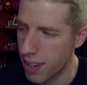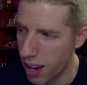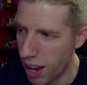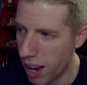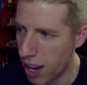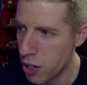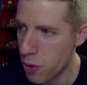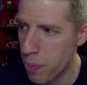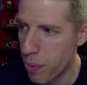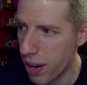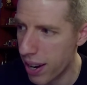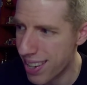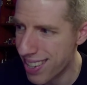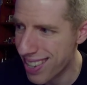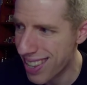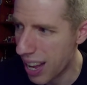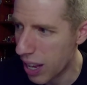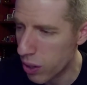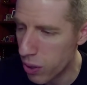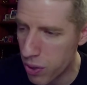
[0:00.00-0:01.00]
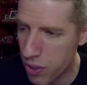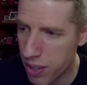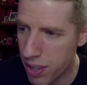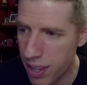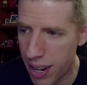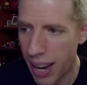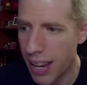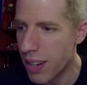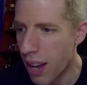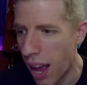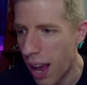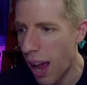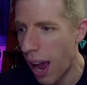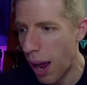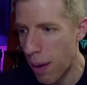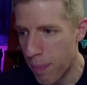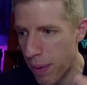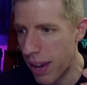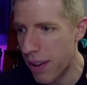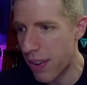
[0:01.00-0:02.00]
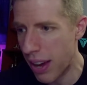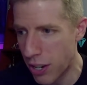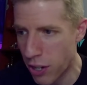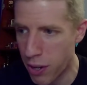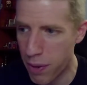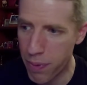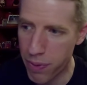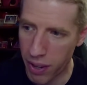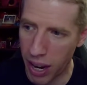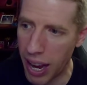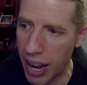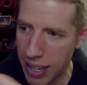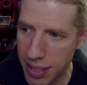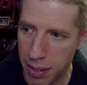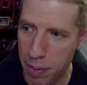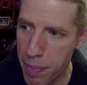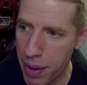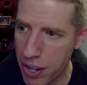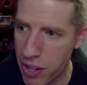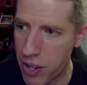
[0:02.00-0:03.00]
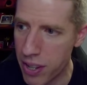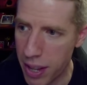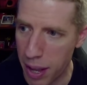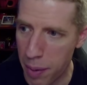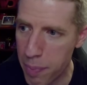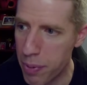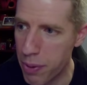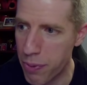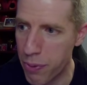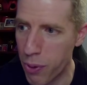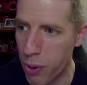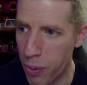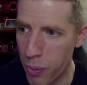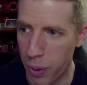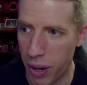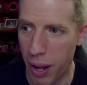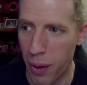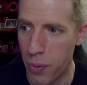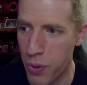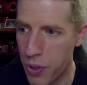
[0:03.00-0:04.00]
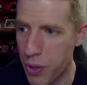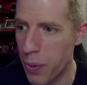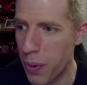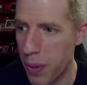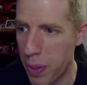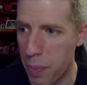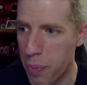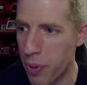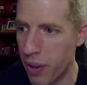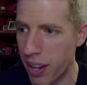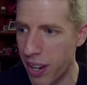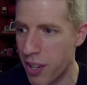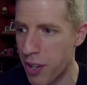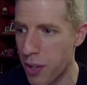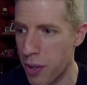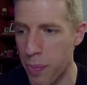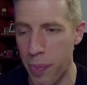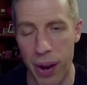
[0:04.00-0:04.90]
Ospreay is not losing. Did I? I may have actually forgot to mention that before when I was doing the prediction.